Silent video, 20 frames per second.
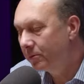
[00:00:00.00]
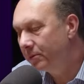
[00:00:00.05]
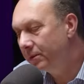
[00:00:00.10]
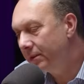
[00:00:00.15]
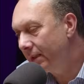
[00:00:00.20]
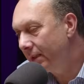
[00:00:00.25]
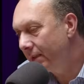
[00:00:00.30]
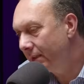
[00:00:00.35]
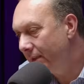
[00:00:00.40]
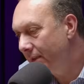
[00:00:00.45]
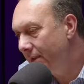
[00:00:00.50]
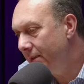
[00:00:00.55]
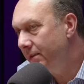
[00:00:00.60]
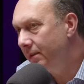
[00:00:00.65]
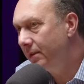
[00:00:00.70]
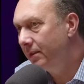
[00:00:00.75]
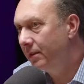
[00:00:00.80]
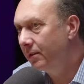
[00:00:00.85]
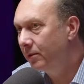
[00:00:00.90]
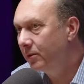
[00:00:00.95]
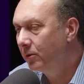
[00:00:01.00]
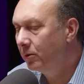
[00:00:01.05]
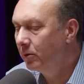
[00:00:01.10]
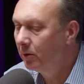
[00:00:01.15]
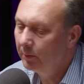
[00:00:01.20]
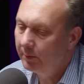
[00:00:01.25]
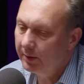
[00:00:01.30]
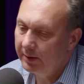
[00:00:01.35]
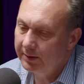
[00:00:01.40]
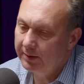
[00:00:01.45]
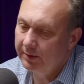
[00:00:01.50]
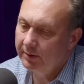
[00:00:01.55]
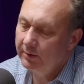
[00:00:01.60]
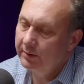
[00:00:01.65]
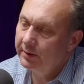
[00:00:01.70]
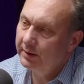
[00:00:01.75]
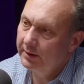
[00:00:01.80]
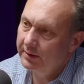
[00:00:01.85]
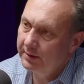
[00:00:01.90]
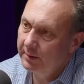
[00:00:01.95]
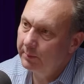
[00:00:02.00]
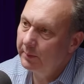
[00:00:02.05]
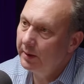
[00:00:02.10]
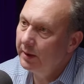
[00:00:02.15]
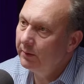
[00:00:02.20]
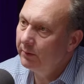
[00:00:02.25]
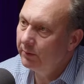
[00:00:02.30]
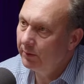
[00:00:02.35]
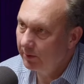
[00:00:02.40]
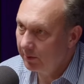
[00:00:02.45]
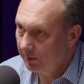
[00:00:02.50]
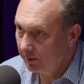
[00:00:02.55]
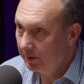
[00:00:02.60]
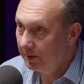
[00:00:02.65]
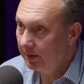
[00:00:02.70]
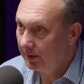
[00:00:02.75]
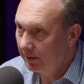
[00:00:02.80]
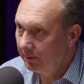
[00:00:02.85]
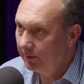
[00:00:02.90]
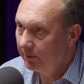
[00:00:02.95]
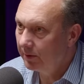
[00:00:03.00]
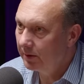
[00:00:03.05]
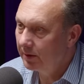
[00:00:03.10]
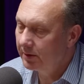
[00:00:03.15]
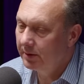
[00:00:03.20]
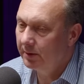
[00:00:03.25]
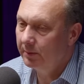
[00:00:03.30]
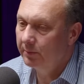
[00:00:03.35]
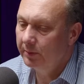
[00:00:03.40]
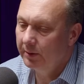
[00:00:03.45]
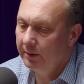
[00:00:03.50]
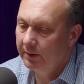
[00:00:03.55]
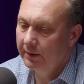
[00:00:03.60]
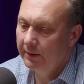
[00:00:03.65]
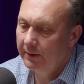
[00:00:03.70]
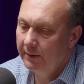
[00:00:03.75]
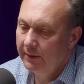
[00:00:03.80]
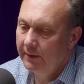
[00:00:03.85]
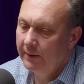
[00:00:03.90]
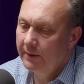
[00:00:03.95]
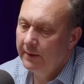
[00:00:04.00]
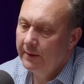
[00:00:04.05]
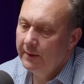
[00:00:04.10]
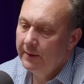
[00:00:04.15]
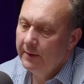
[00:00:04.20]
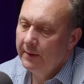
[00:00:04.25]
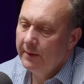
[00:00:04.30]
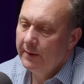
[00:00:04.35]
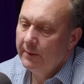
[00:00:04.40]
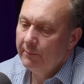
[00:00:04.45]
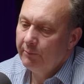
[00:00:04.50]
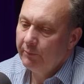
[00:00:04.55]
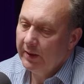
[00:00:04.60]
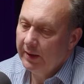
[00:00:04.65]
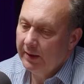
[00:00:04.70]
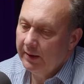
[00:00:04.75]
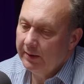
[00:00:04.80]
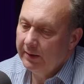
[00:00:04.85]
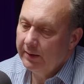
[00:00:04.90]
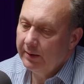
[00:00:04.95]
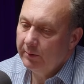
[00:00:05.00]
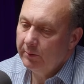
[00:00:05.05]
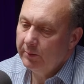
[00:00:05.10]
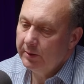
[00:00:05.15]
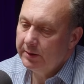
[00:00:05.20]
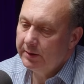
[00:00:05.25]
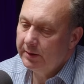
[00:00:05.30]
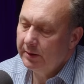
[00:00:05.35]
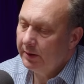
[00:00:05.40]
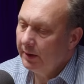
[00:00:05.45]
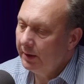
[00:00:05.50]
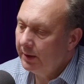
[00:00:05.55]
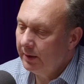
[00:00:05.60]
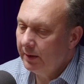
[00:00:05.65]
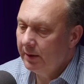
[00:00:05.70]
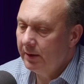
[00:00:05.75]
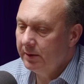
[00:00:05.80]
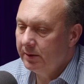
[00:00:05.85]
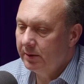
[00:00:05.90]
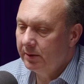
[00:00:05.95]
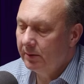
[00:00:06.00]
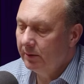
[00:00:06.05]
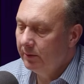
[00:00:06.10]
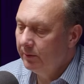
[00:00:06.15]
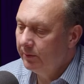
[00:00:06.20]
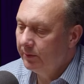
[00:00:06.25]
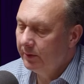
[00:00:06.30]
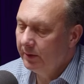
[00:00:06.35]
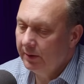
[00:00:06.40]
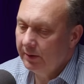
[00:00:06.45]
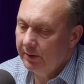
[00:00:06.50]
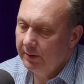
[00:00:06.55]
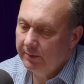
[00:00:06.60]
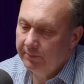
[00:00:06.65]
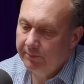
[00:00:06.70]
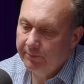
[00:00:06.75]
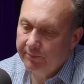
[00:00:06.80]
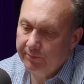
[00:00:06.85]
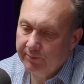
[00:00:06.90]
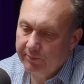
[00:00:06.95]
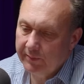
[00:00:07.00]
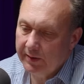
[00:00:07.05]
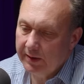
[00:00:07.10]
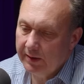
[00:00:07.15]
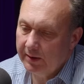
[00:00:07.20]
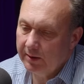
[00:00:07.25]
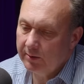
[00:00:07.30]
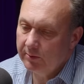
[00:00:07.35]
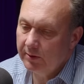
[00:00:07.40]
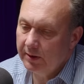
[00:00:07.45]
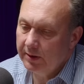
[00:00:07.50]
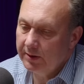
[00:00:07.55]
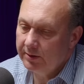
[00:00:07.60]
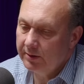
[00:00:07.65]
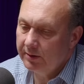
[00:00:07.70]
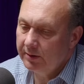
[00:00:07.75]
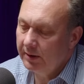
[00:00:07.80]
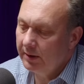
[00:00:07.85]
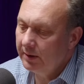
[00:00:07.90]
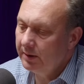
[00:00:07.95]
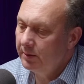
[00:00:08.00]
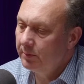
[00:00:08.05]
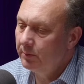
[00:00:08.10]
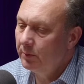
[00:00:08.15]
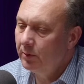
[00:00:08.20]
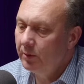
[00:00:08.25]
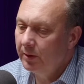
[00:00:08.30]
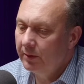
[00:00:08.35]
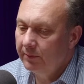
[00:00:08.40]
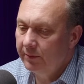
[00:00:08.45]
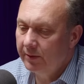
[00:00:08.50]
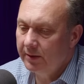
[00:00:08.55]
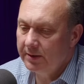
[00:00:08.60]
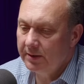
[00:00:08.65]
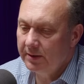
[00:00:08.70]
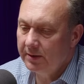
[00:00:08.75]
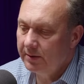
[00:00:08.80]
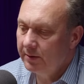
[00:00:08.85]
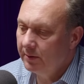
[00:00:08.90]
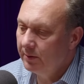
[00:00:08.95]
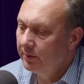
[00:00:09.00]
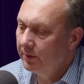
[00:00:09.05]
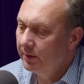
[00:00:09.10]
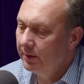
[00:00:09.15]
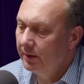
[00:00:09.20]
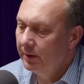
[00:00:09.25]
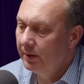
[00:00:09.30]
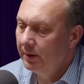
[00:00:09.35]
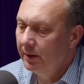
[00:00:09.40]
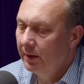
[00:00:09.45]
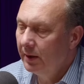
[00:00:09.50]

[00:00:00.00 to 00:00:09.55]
there is an alcohol, but not as a main focus, yeah, for example. And with the recast of the regulation, there is more emphasis on the,